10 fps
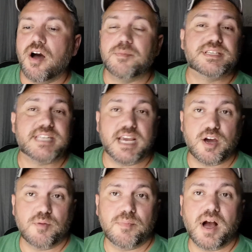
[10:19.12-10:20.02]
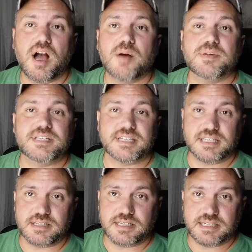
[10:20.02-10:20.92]
I'm a stay-at-home mom, and
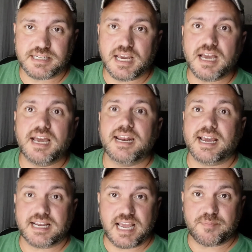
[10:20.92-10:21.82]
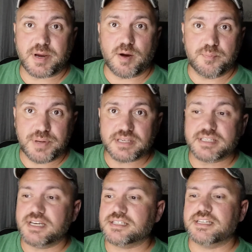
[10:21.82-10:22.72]
and I can have my own
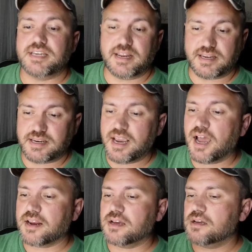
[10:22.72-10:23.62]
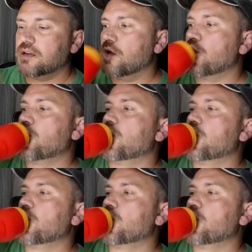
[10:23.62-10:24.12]
business, and yada yada yada.